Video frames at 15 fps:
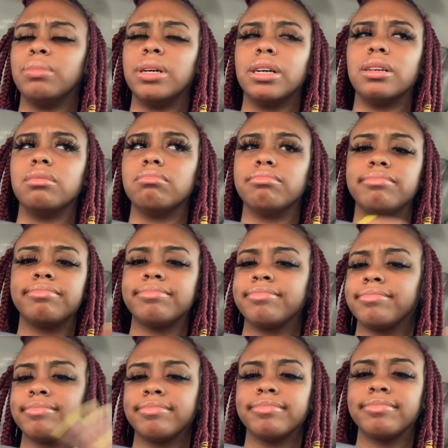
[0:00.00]

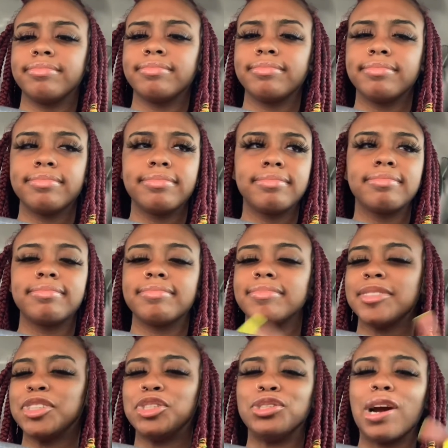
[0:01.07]

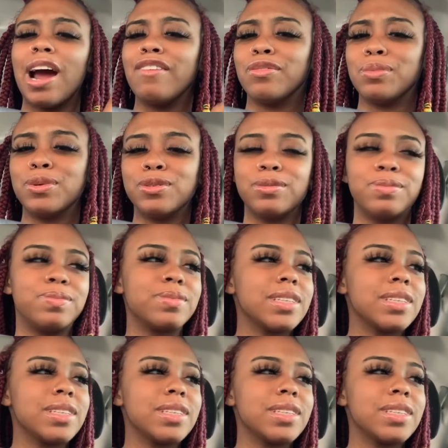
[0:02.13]
but it's drivable